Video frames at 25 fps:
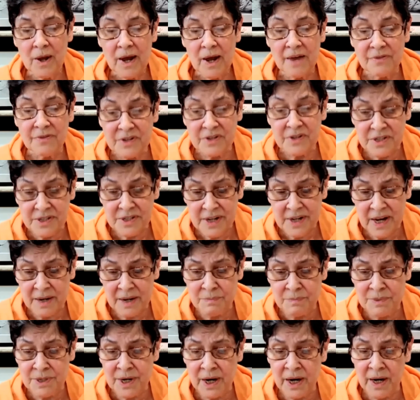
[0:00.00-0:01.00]
At the
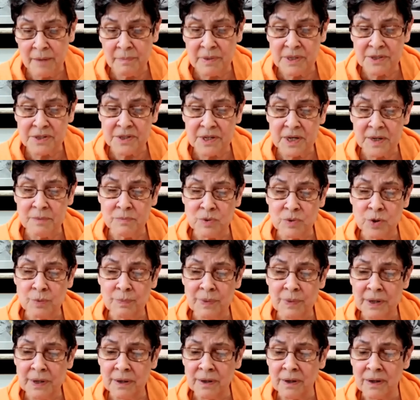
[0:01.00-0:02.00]
same time, it seemed to
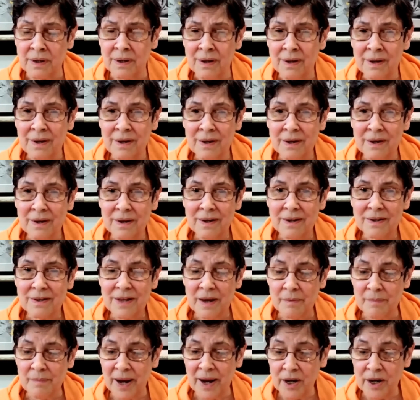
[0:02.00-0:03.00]
me
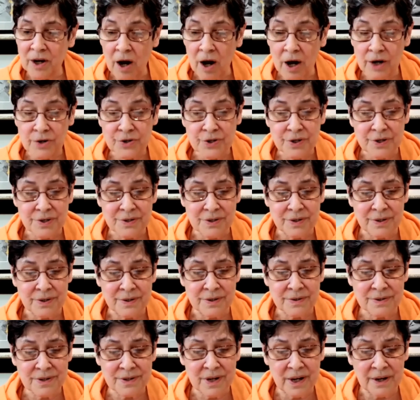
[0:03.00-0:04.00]
that my
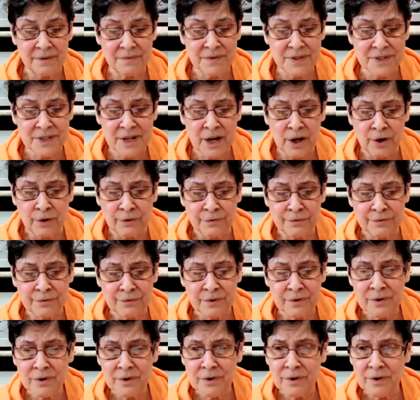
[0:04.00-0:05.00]
consciousness of self,
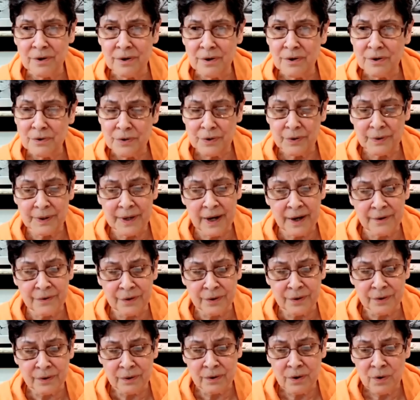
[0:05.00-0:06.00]

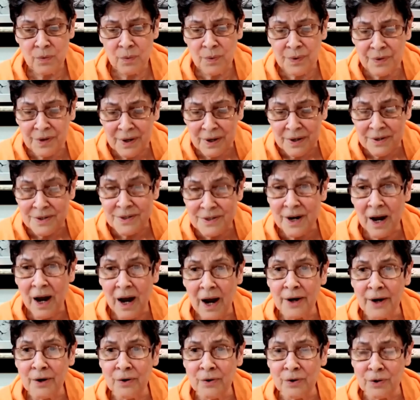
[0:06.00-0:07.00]
together with the
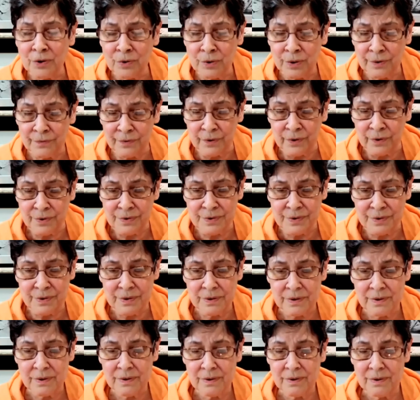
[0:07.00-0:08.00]
entire universe,
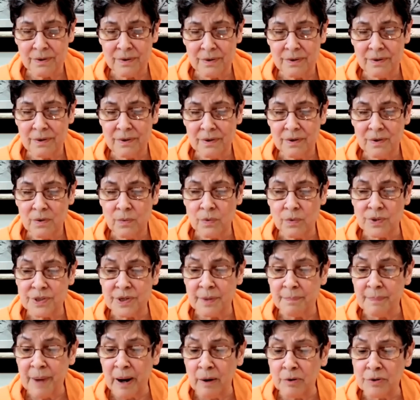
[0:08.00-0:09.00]
was
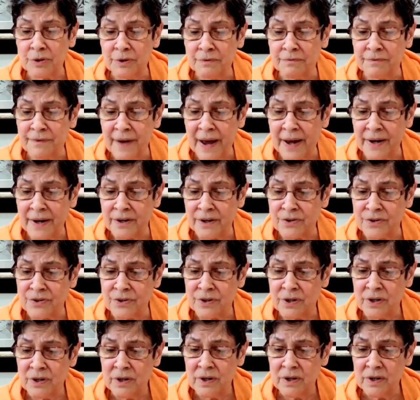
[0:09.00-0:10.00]
about to vanish
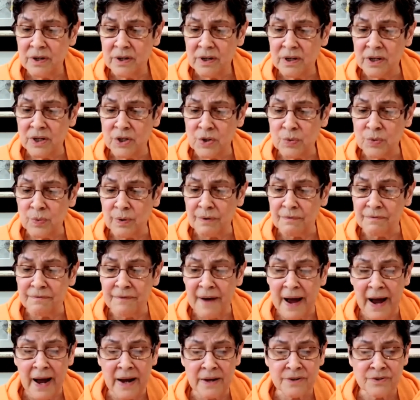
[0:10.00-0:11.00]
into a
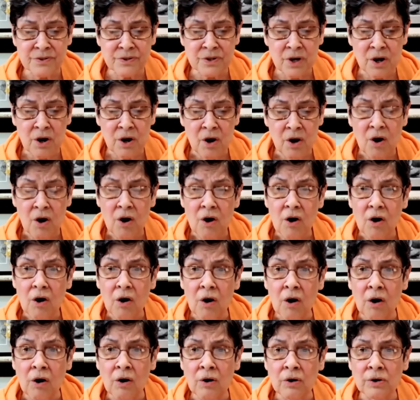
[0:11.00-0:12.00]
vast,
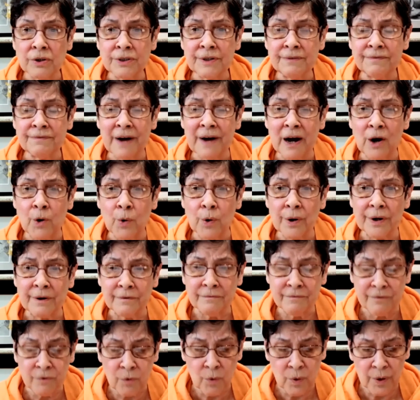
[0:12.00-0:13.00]

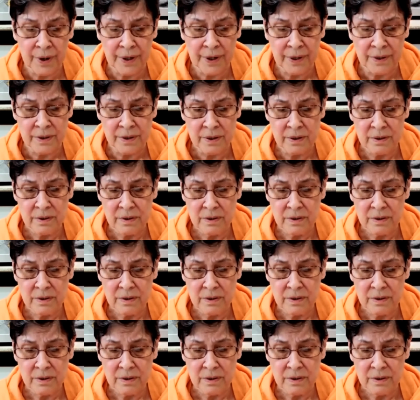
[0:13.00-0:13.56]
all-devouring void.